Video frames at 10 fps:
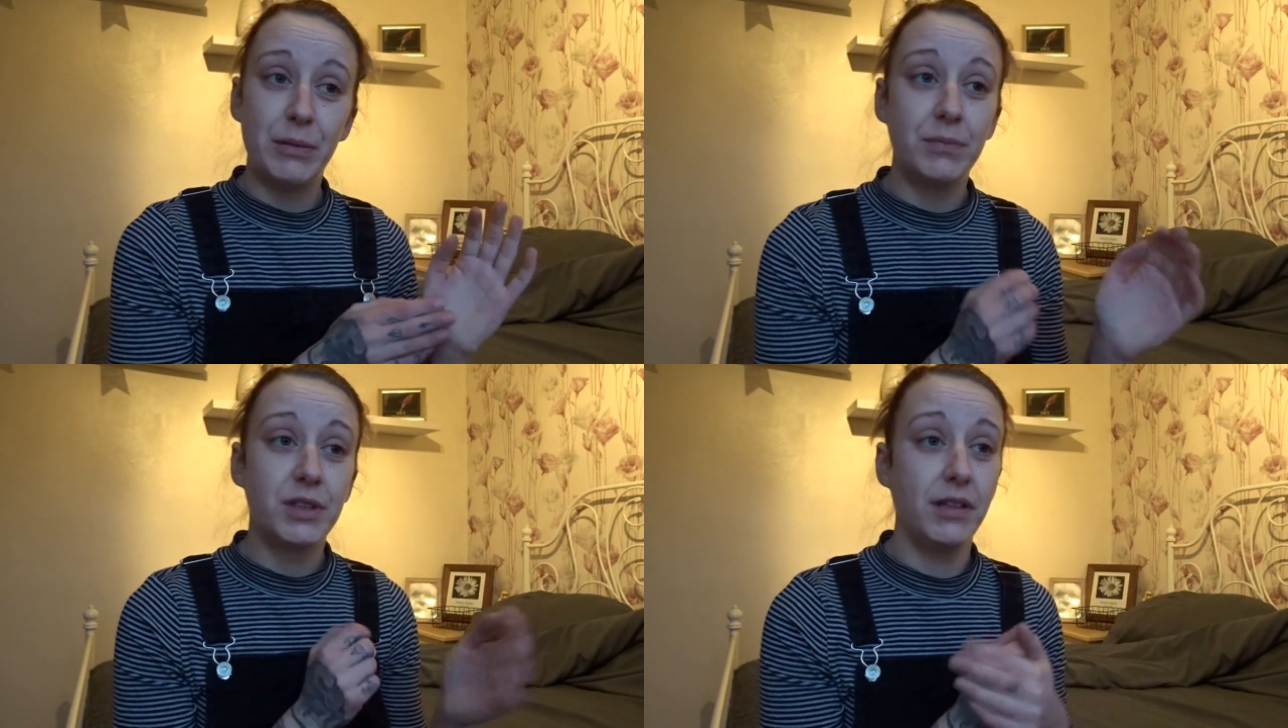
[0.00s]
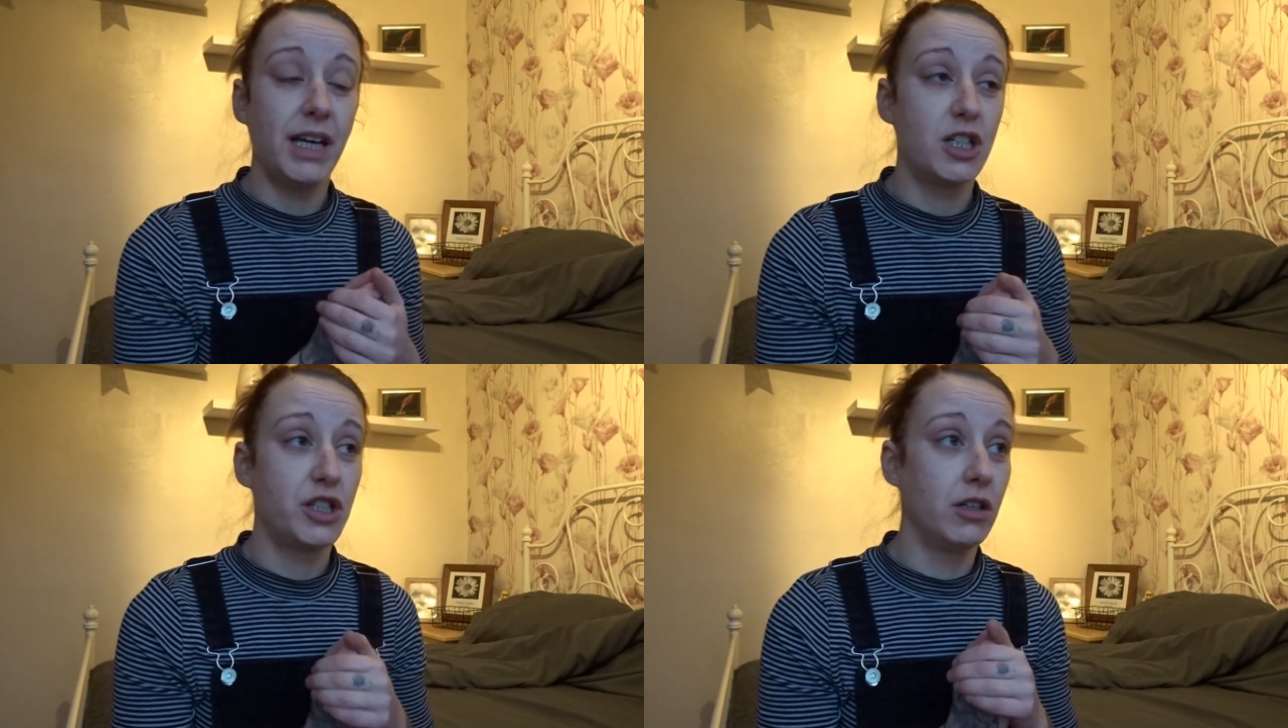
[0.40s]

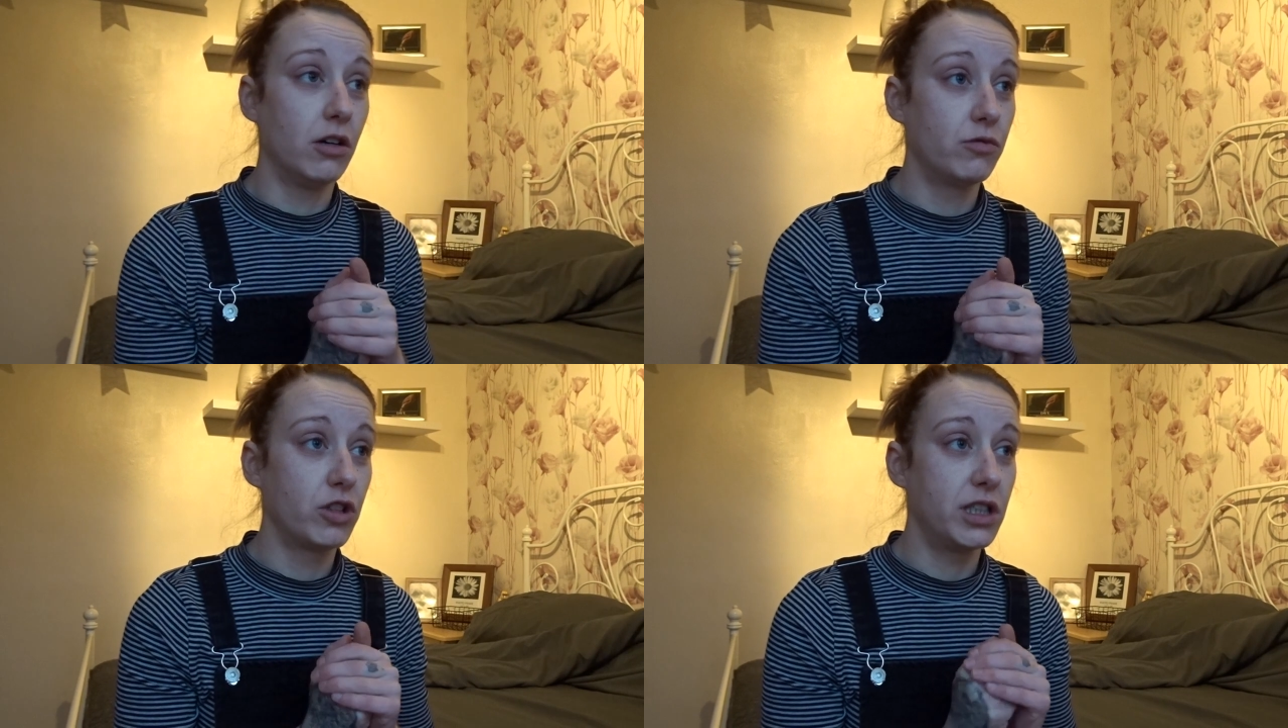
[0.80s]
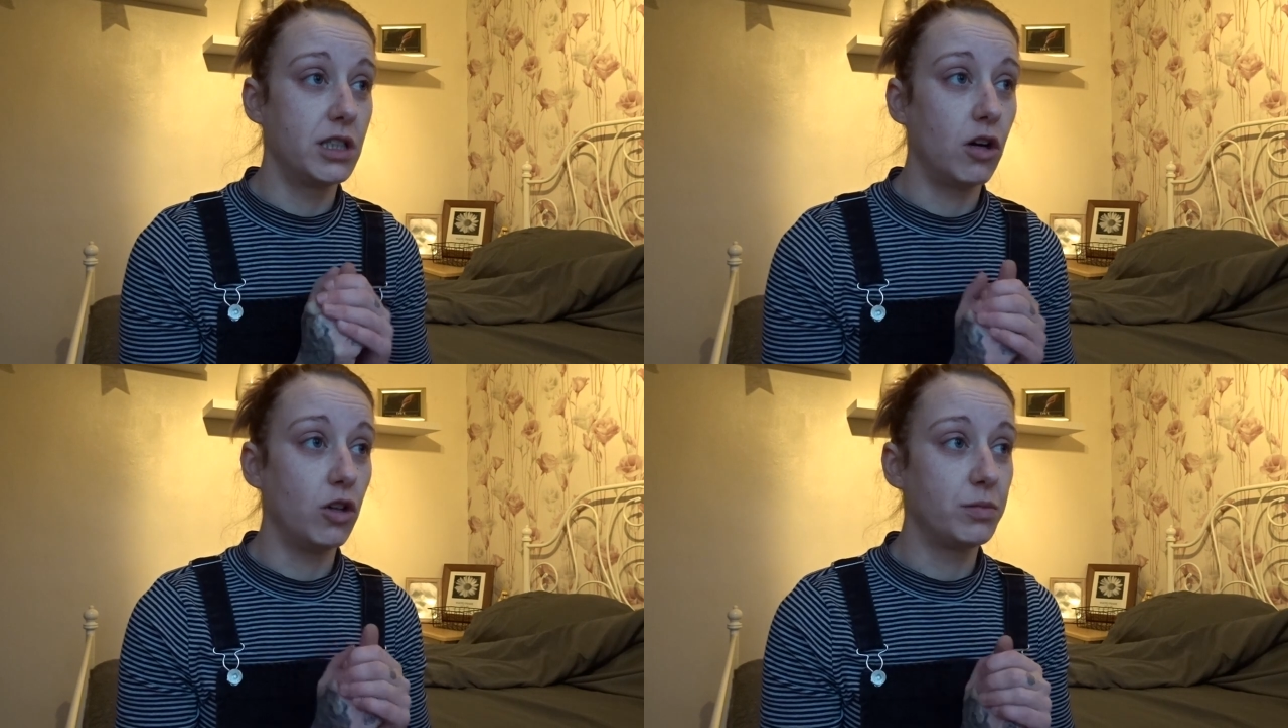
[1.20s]
She got rushed into
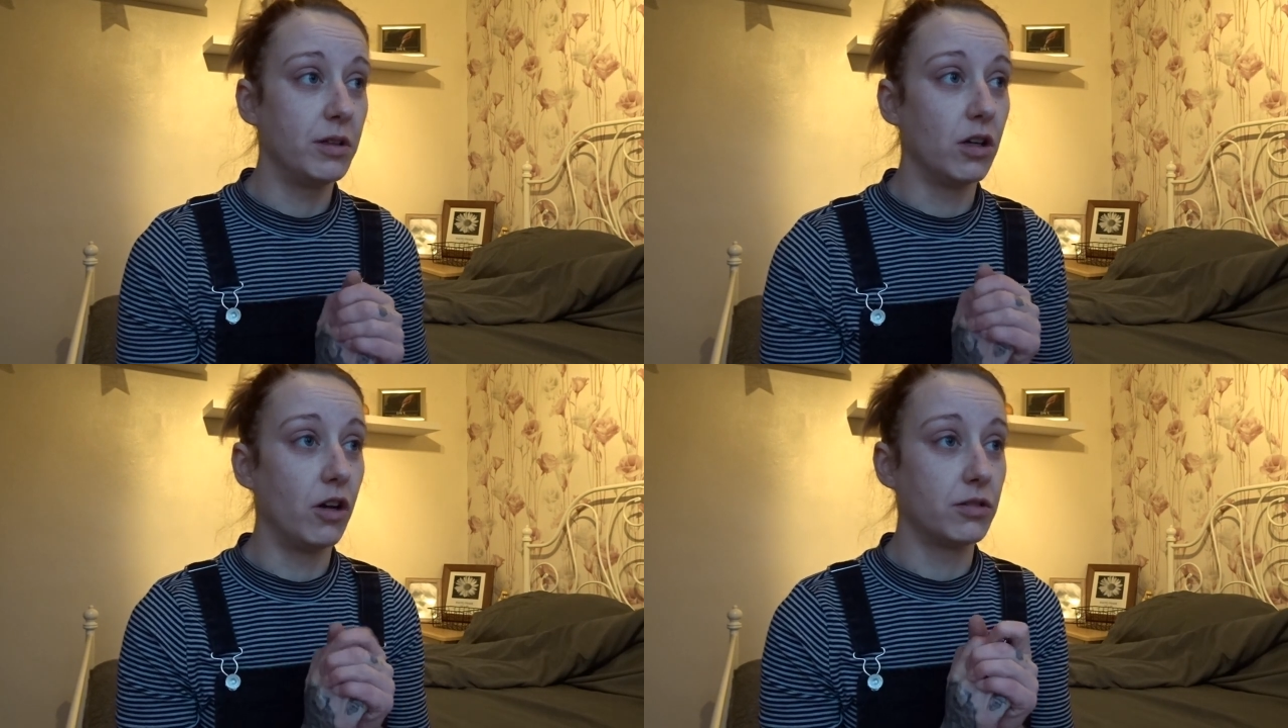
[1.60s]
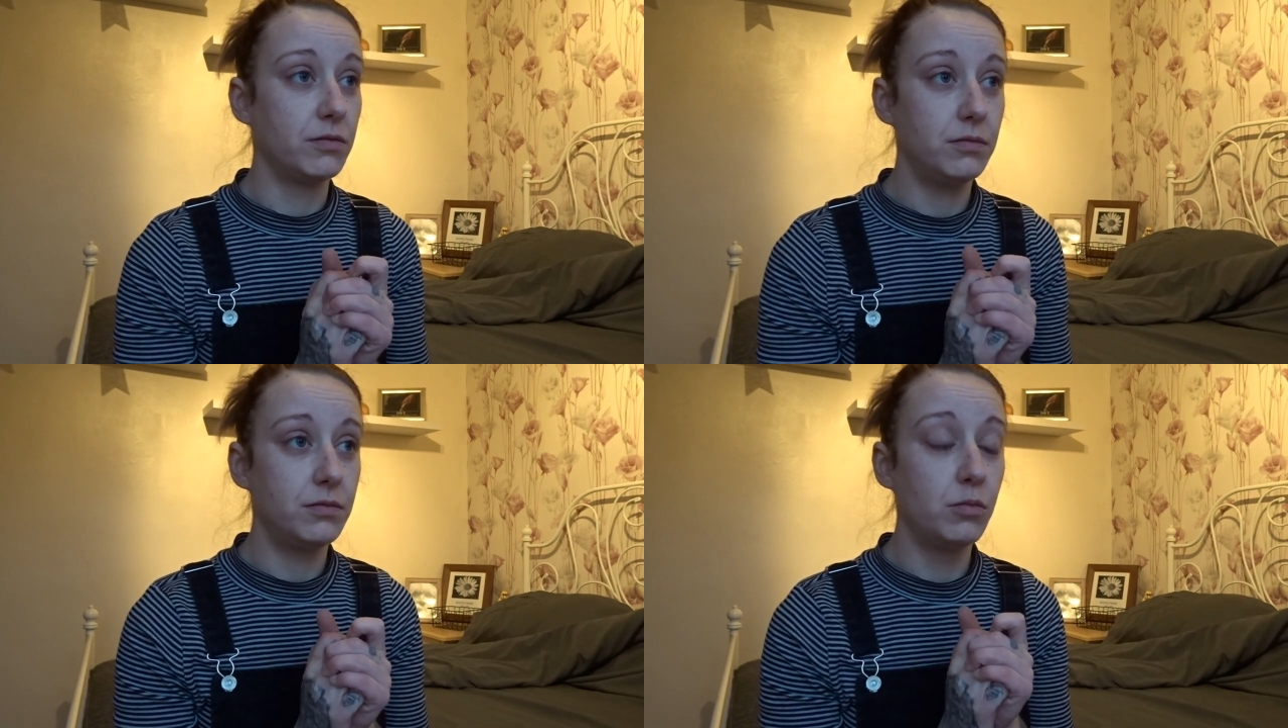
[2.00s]
hospital on
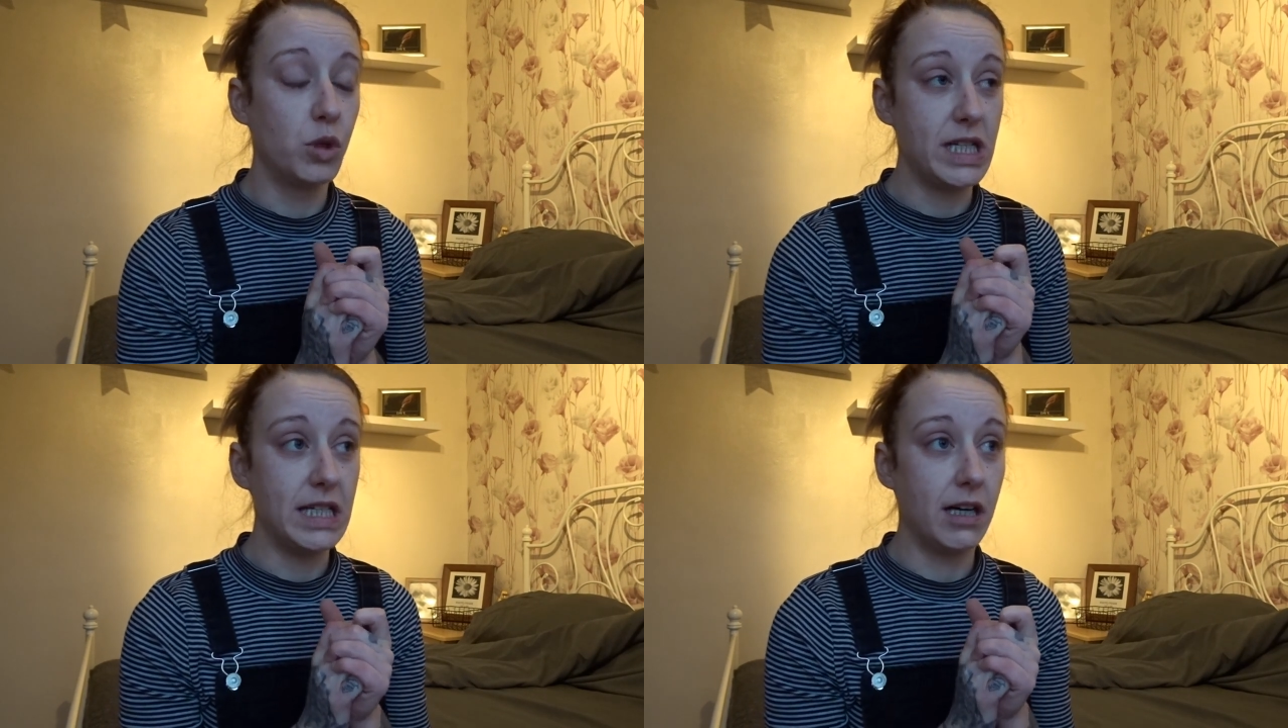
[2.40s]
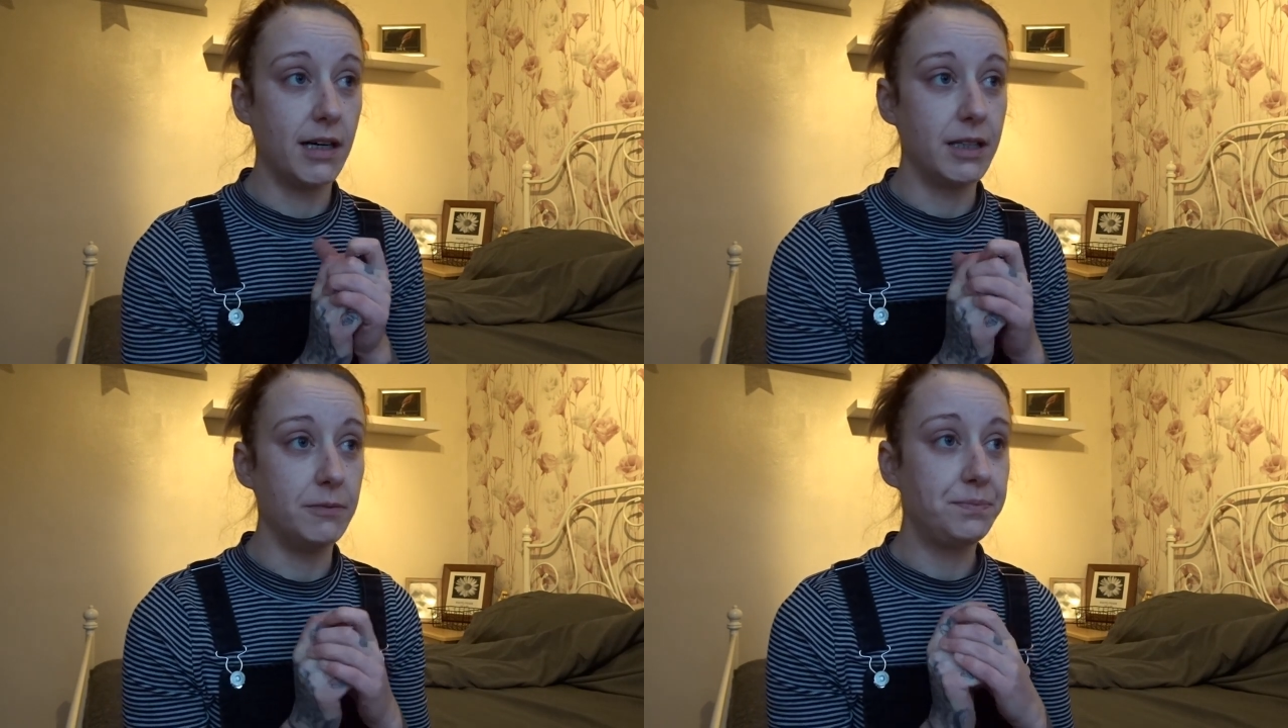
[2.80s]
Monday night.